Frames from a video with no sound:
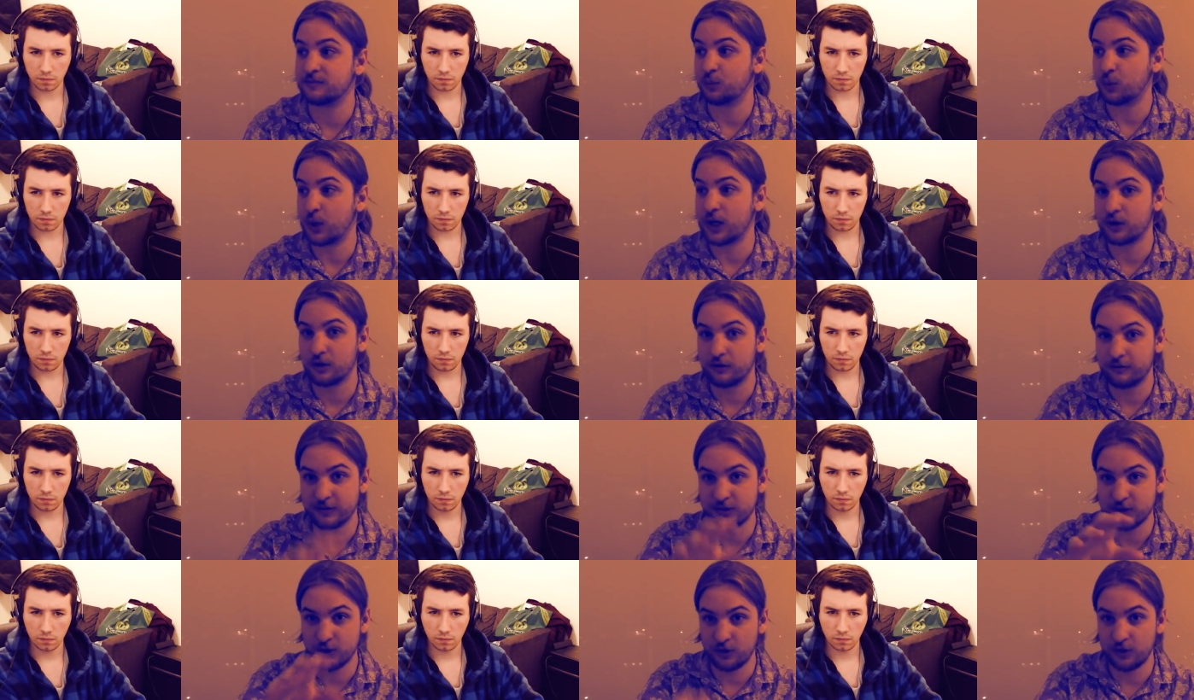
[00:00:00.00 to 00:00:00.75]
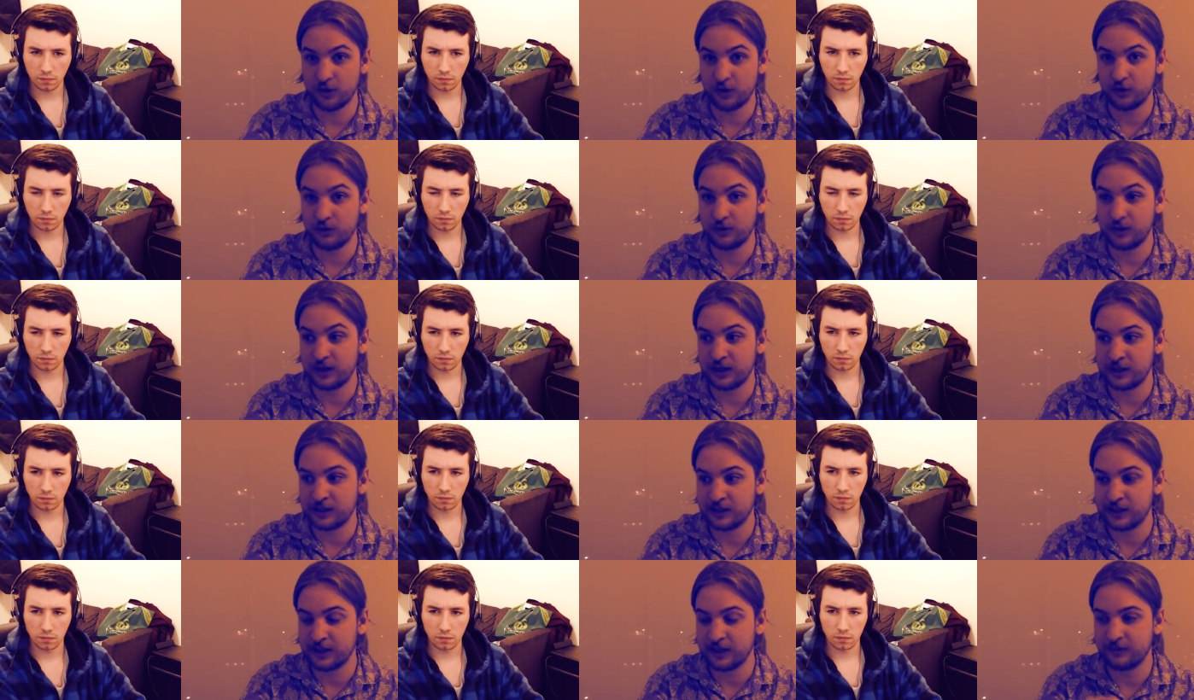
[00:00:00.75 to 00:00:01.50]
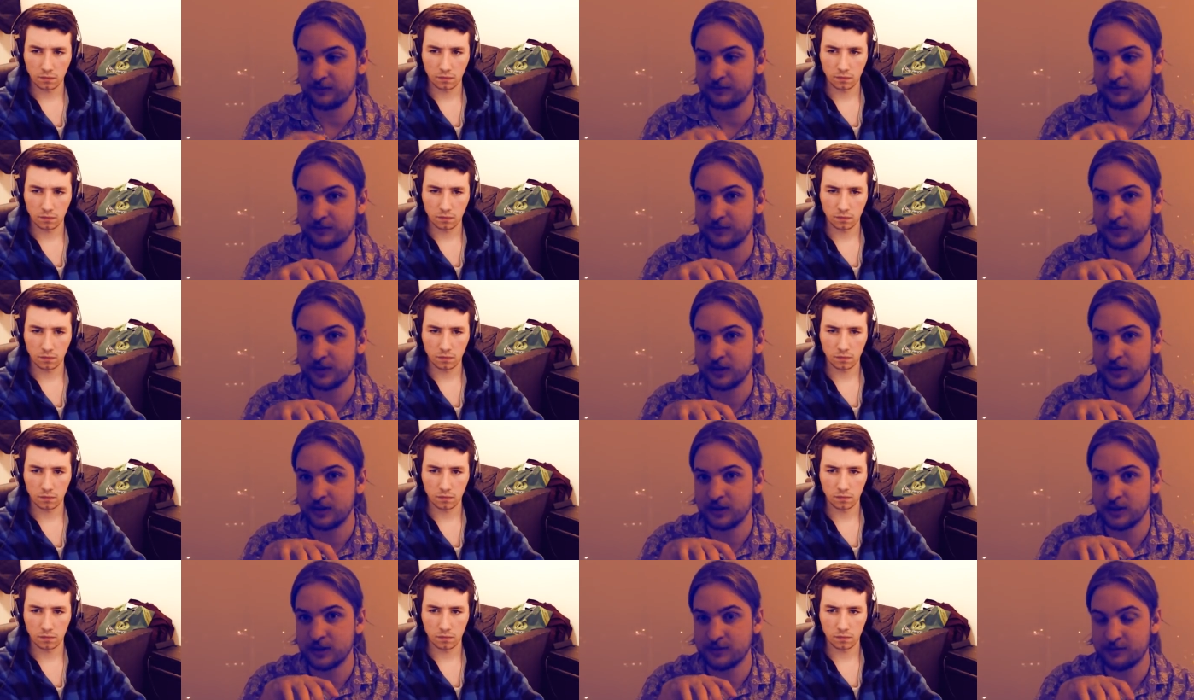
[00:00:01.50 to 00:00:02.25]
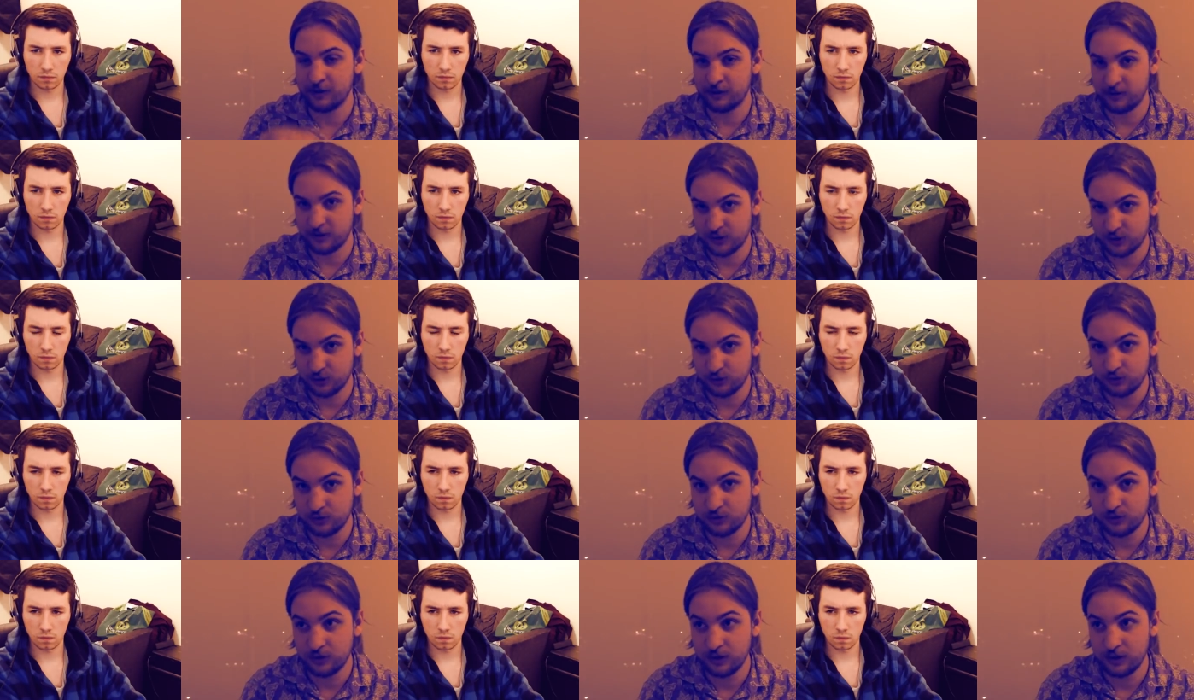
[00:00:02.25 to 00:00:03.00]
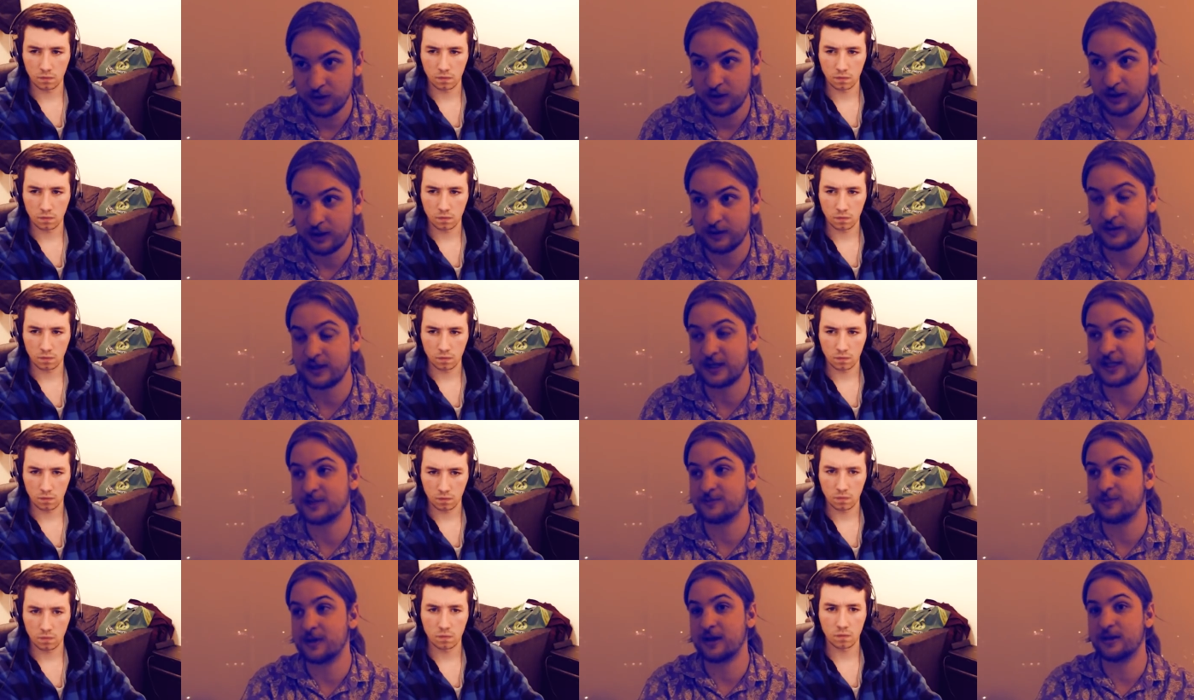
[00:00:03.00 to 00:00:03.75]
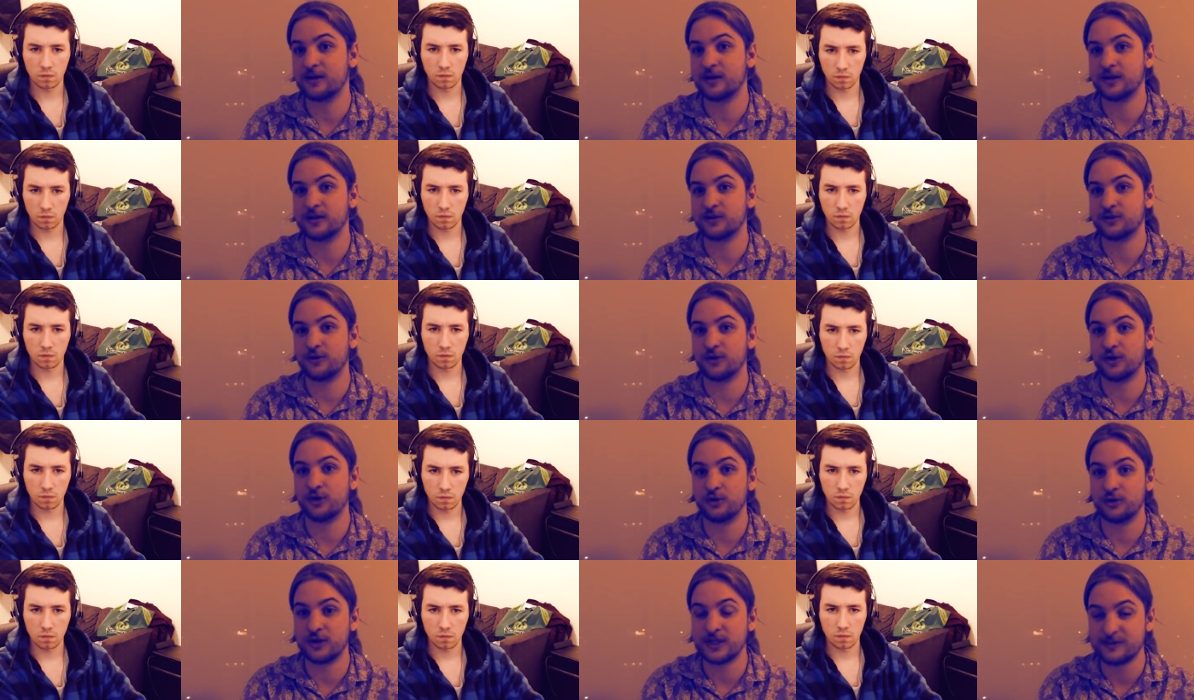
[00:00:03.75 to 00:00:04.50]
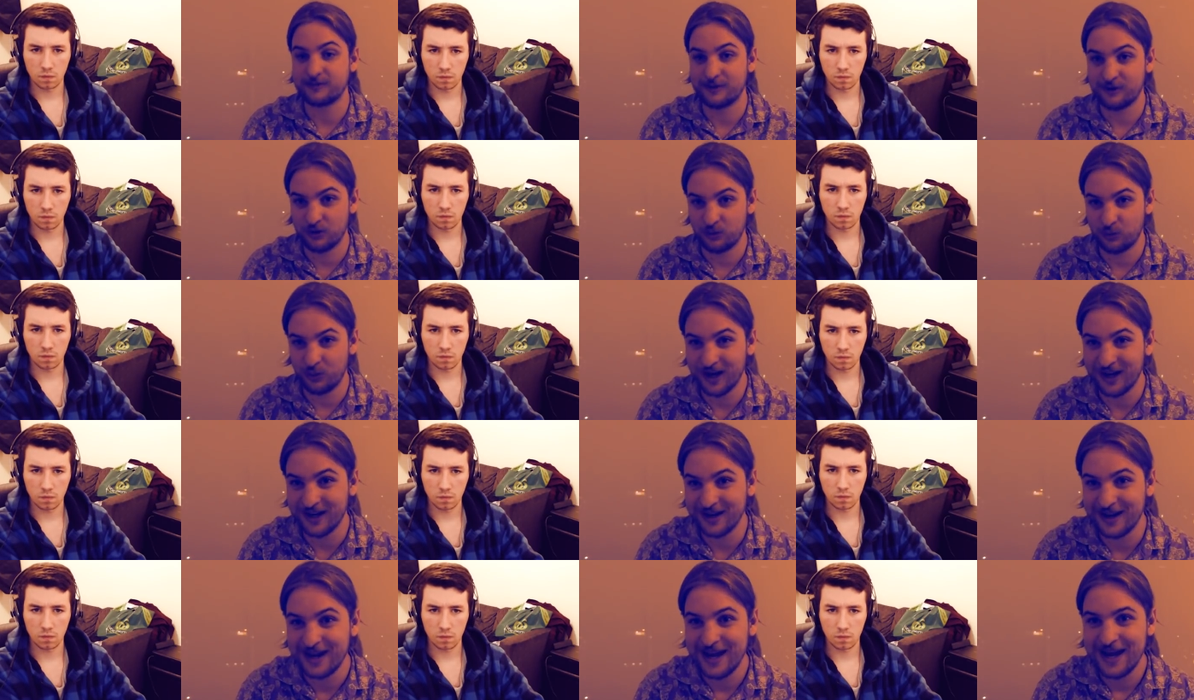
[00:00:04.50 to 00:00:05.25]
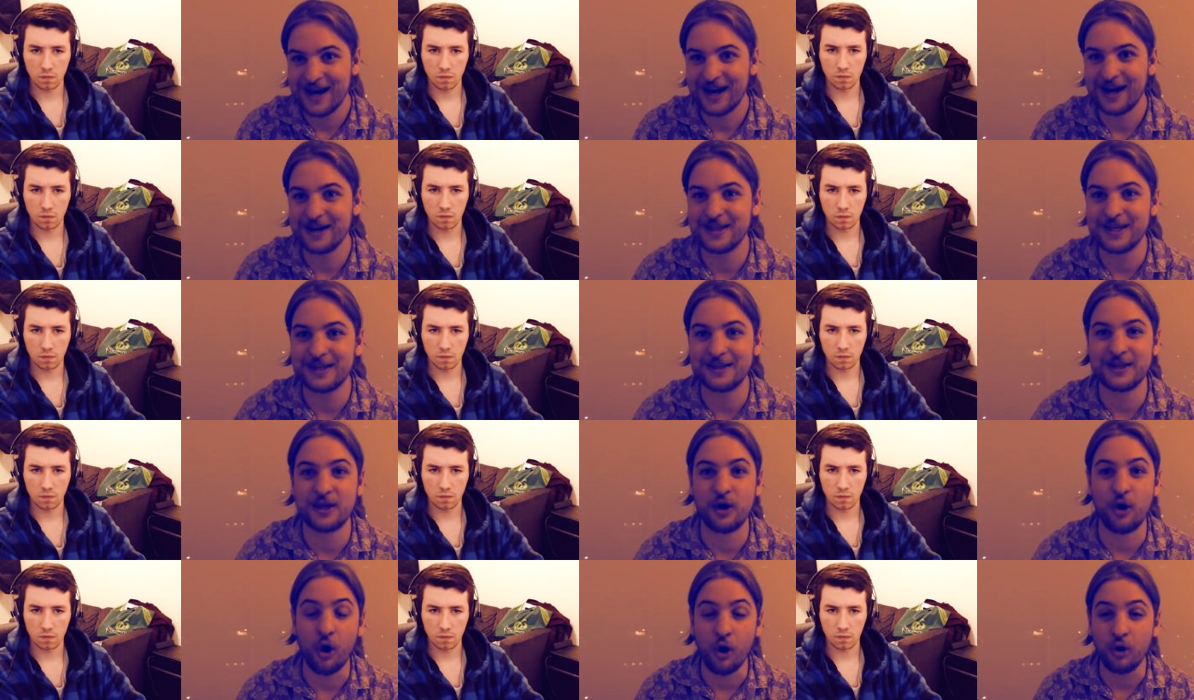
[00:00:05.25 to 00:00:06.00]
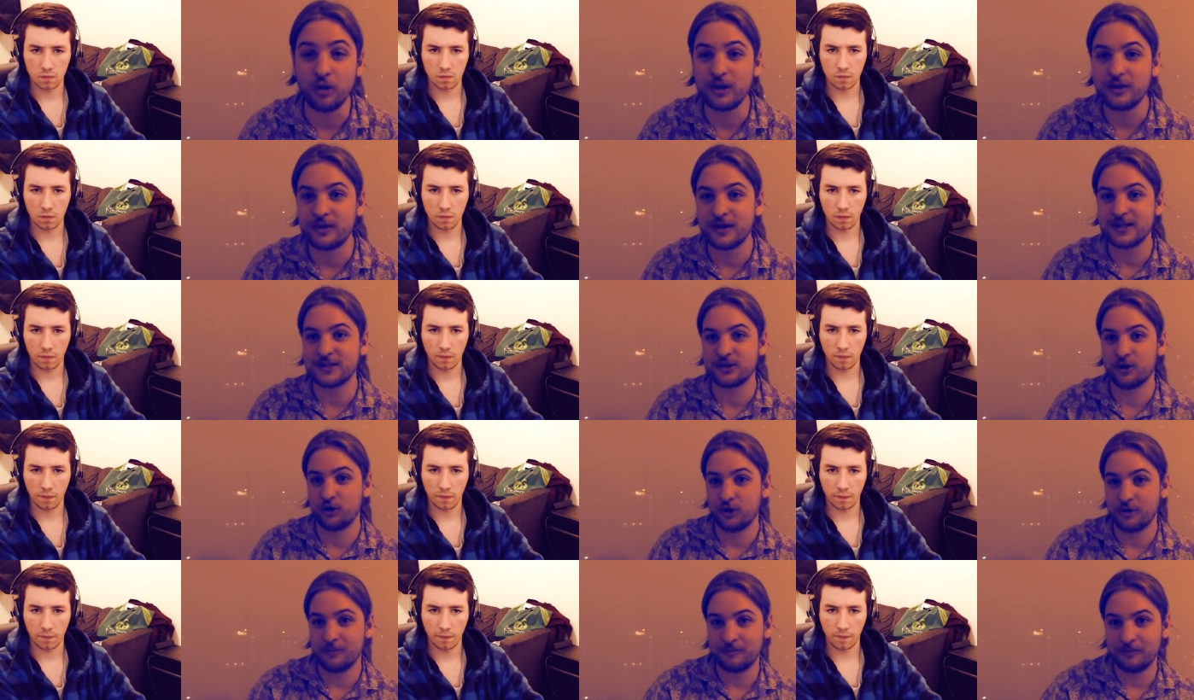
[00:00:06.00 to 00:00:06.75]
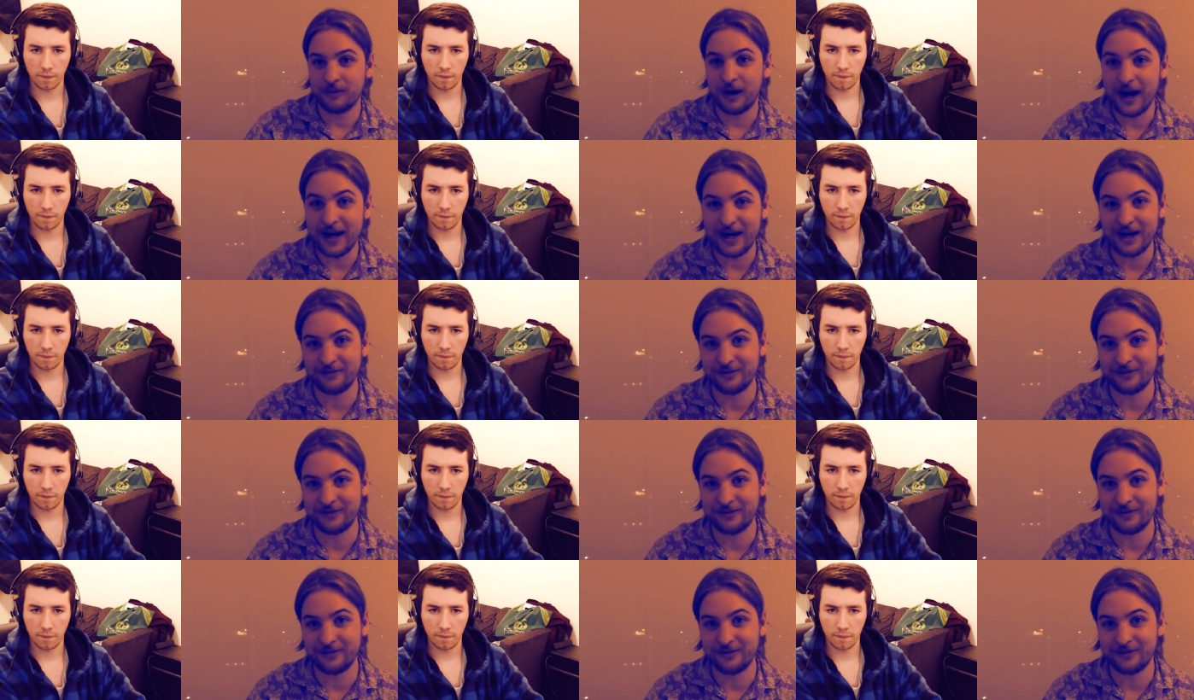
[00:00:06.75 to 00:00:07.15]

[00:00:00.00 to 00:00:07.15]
Speaker 1: win over Toto in um, Spyro two. I think he's better than Toto in Spyro one. I think the only thing Toto might